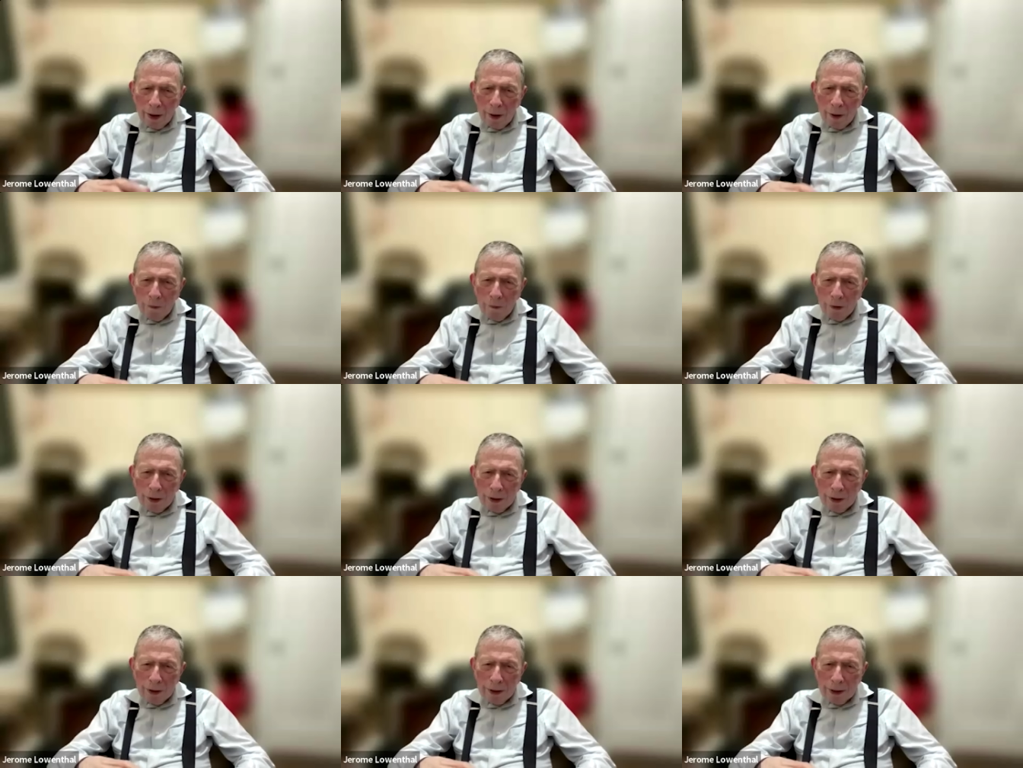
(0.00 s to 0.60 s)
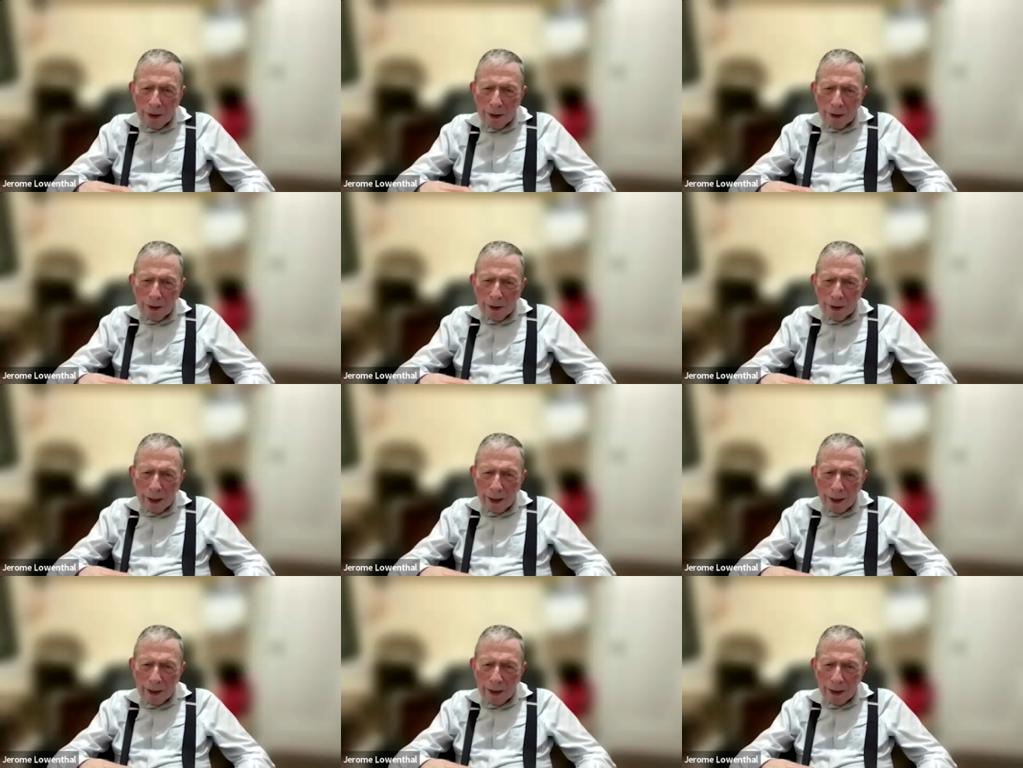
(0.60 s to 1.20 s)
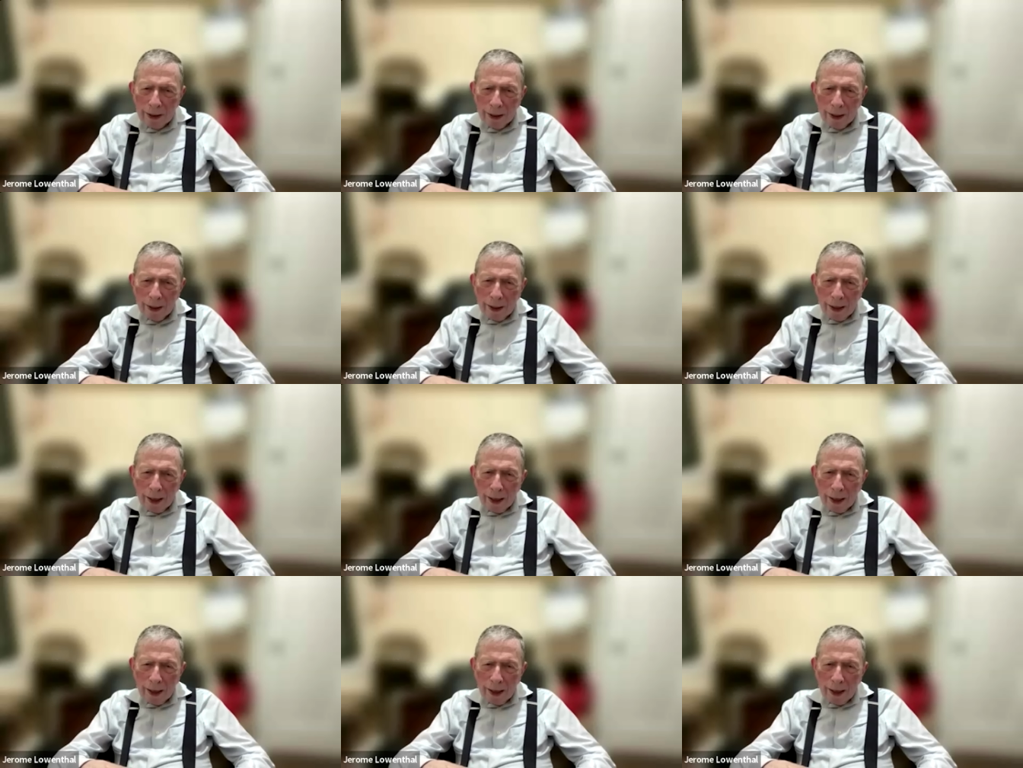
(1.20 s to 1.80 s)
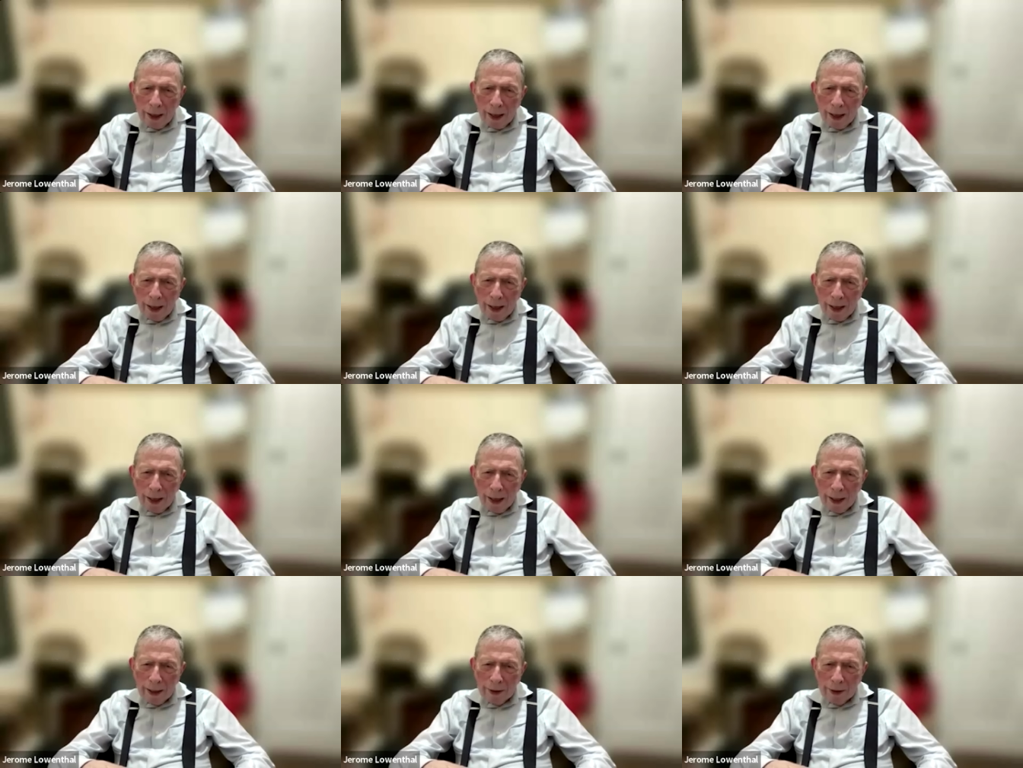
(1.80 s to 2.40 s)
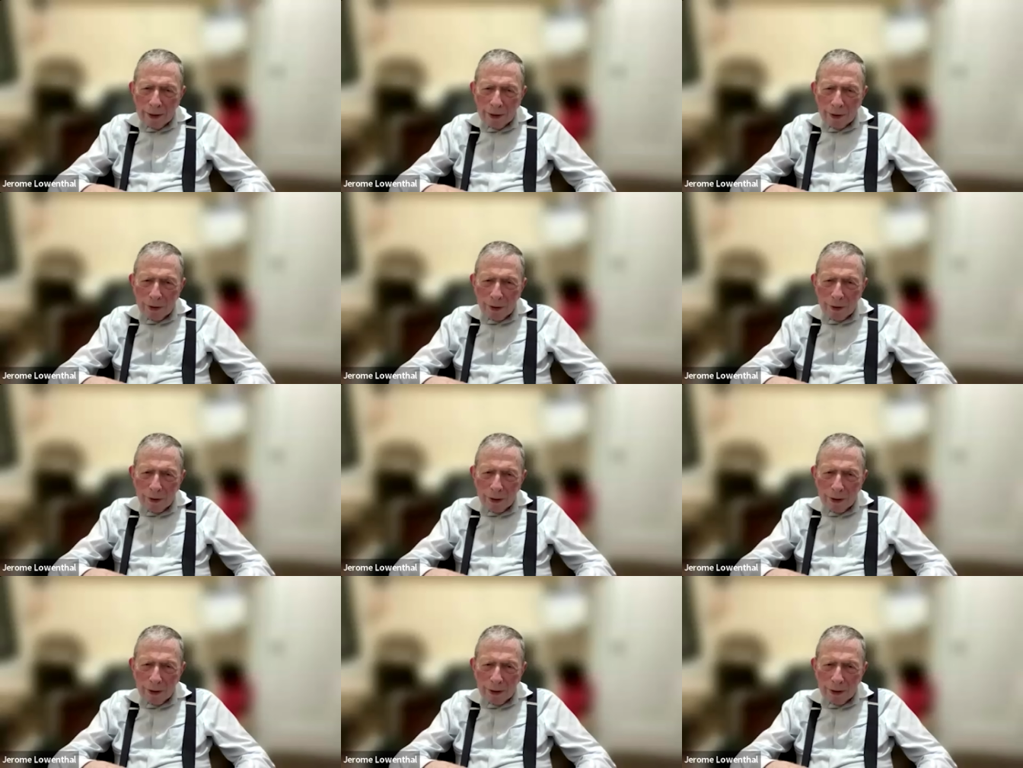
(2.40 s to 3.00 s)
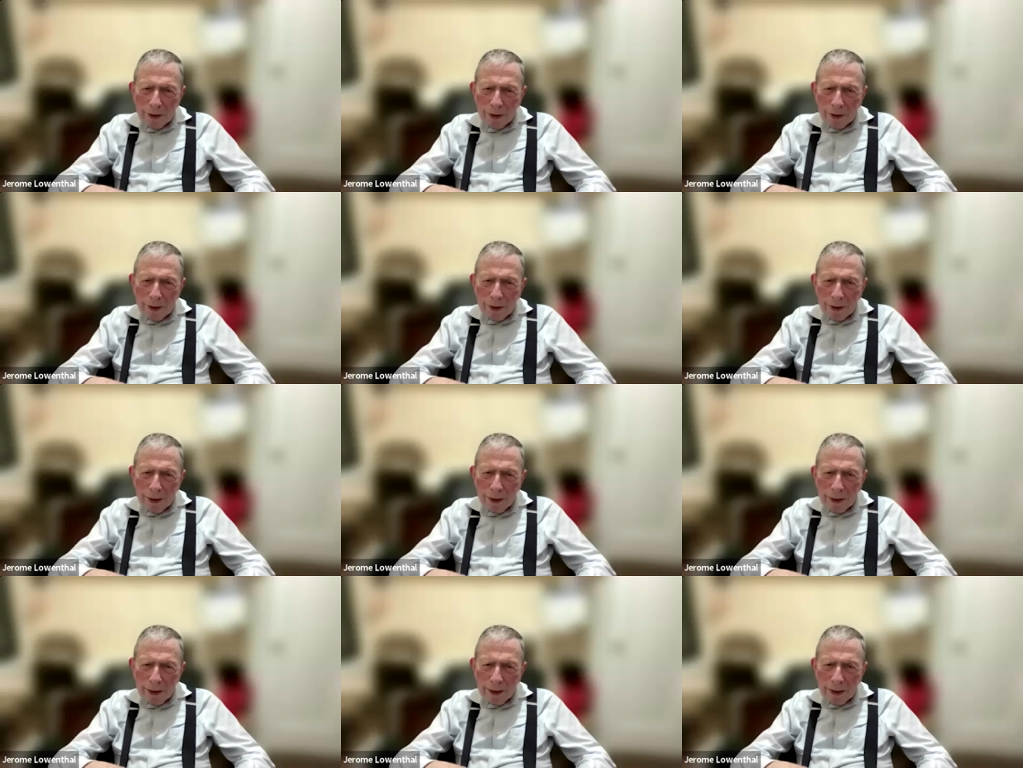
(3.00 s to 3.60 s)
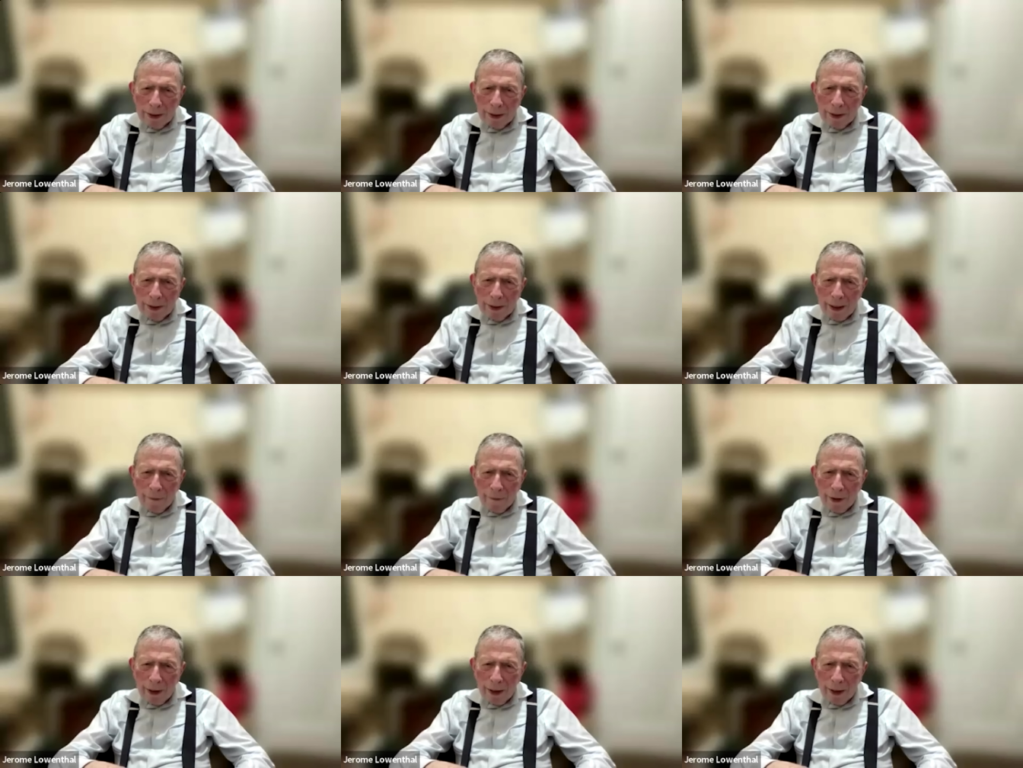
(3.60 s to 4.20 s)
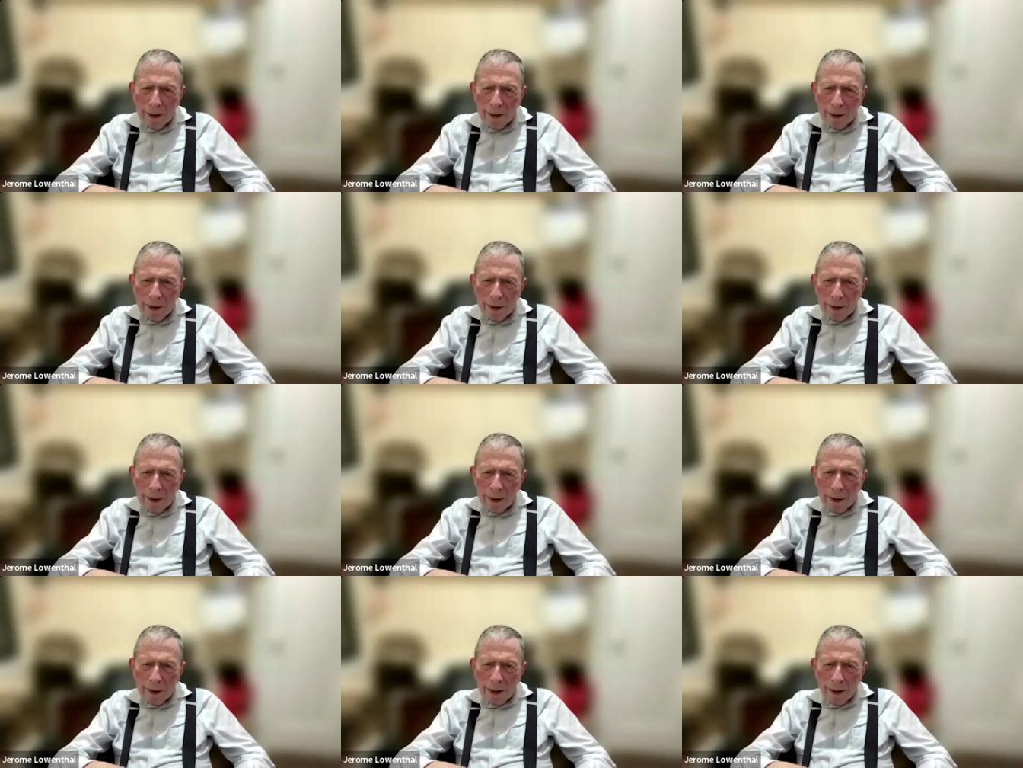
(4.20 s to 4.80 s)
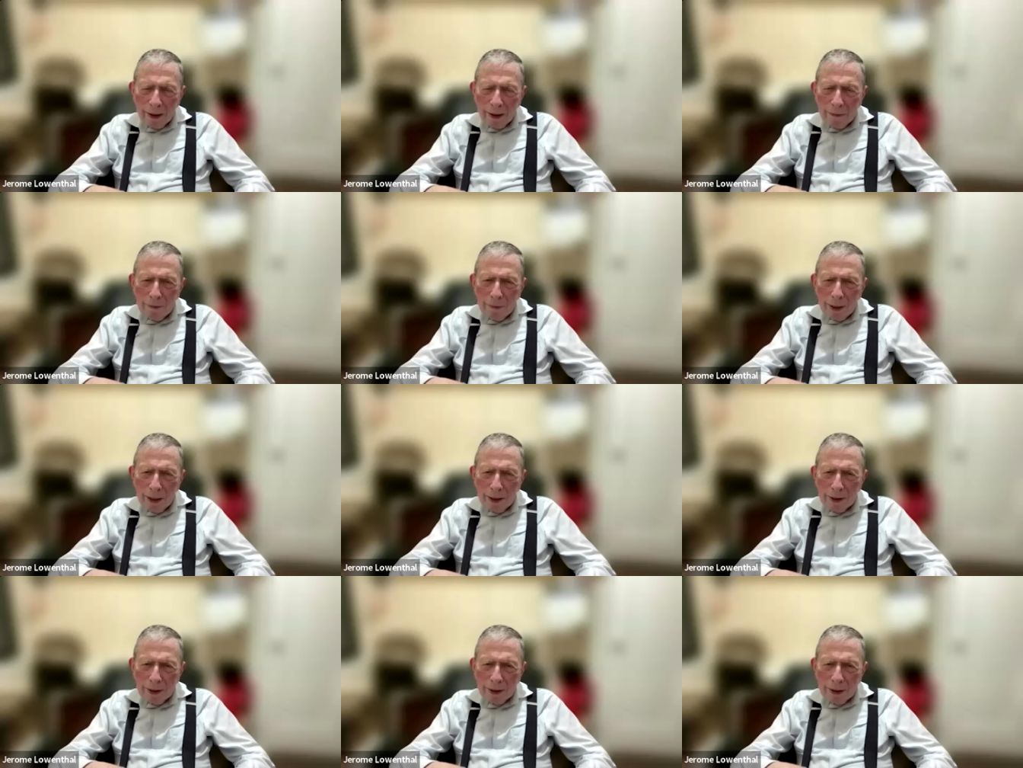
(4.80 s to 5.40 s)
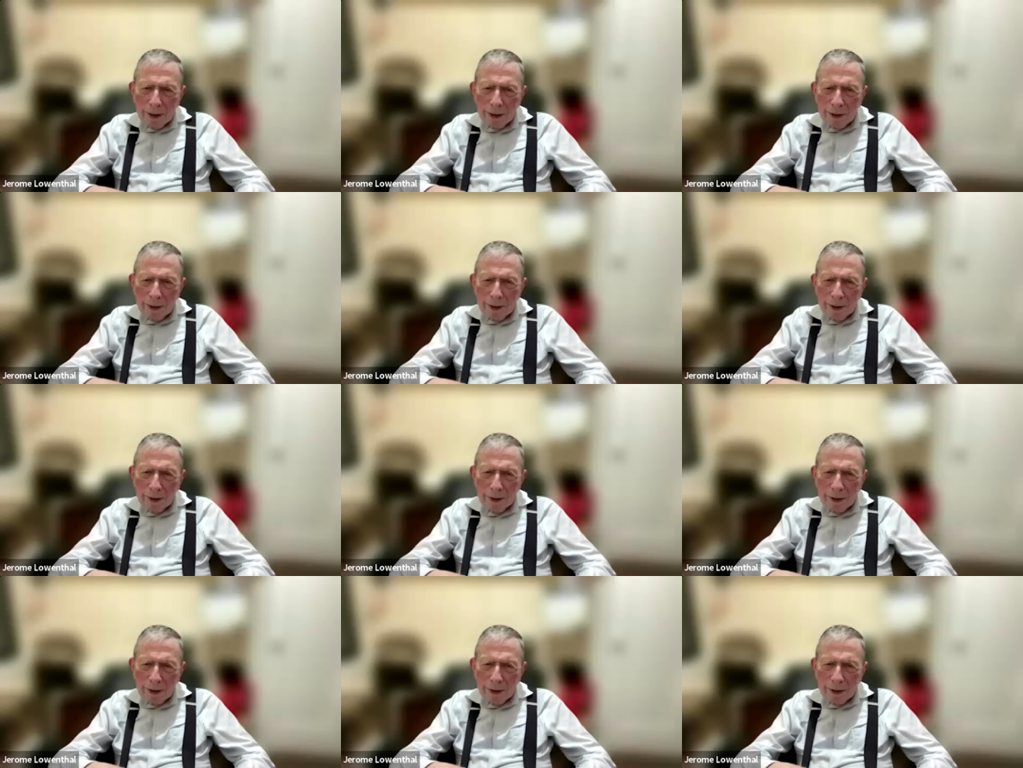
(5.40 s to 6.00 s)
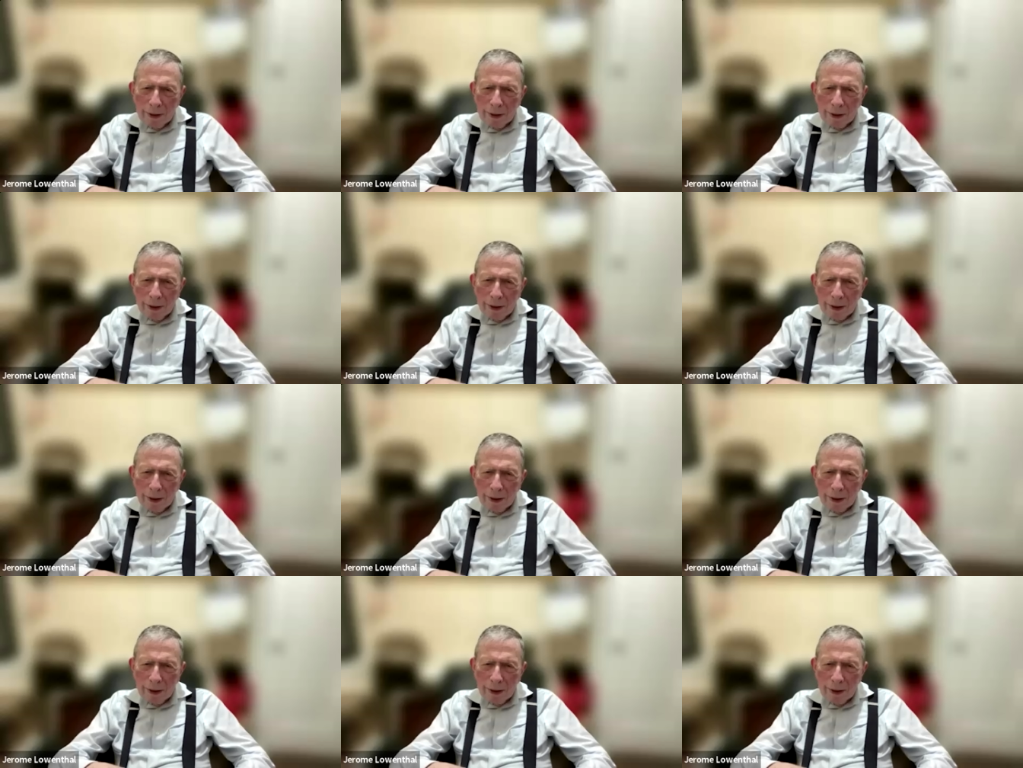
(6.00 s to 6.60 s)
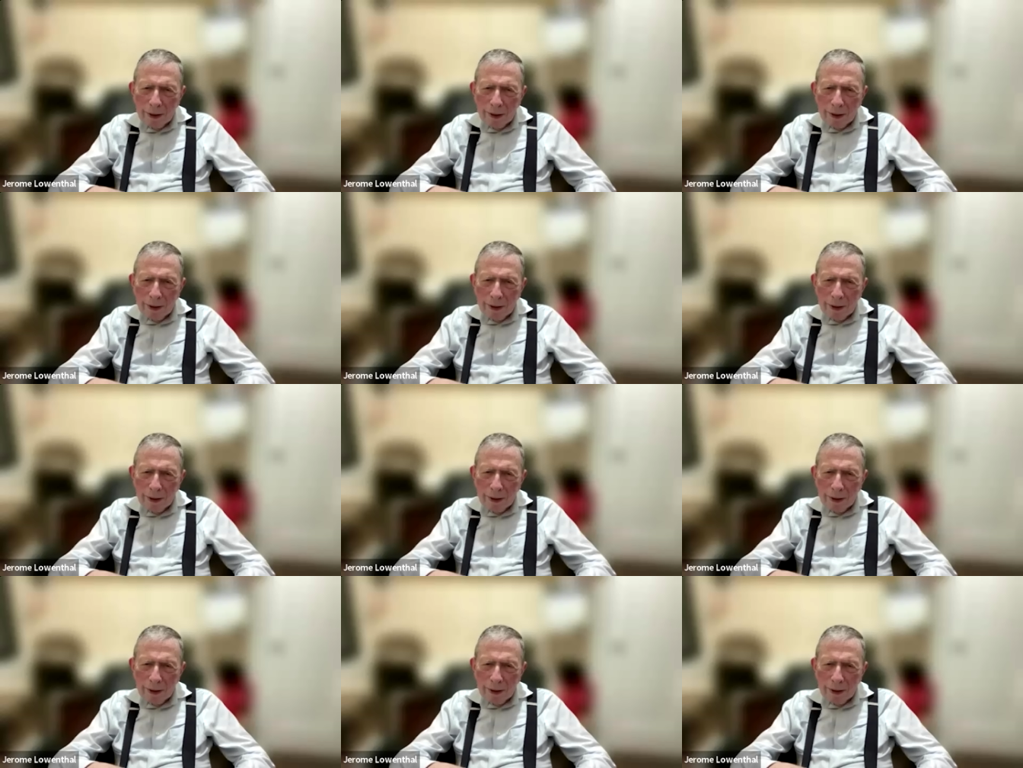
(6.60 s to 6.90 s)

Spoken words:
over the years, I saw that he did have that amazing uh,